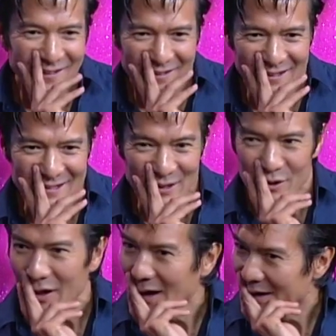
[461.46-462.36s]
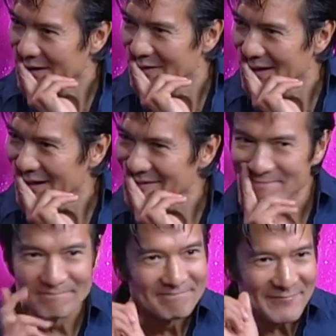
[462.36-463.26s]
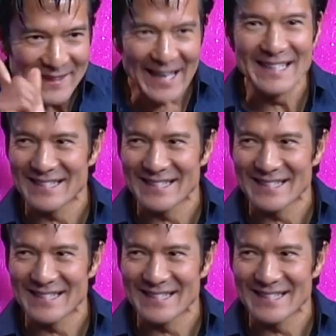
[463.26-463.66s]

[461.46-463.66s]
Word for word: his son said, "You know what? Thanks,